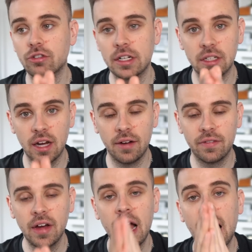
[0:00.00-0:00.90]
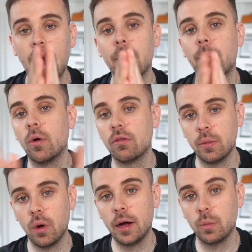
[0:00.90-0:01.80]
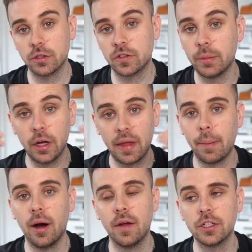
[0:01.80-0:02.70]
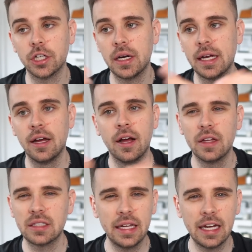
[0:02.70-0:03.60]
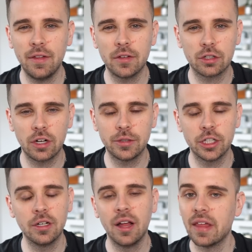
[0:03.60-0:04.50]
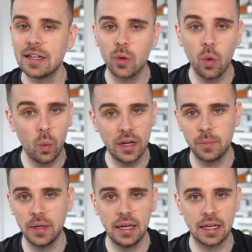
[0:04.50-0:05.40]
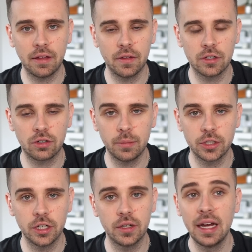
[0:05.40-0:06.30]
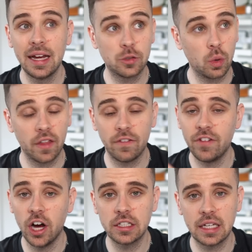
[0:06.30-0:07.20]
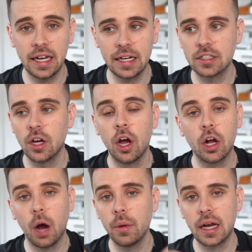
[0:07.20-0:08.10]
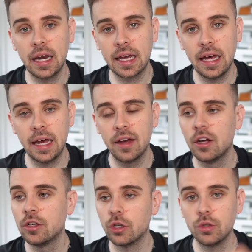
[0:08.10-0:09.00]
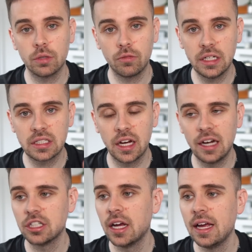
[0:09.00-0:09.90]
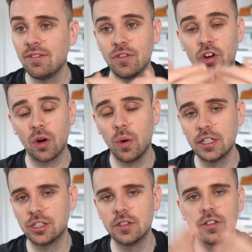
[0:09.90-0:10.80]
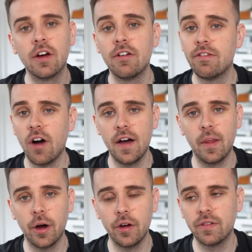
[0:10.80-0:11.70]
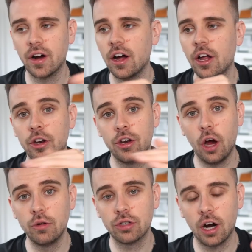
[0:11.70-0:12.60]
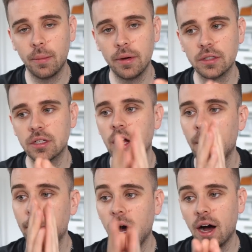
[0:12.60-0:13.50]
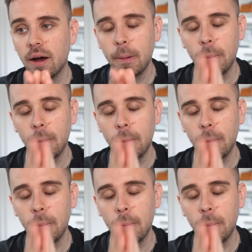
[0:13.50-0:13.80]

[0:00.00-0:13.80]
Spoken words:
stress enough how important Rewired was for me on that part of the journey. There's a link in the description. There's always been a link in the description. It's one of the first links. Go and click it. Do some research. If you've got questions, fire them over. No dramas. But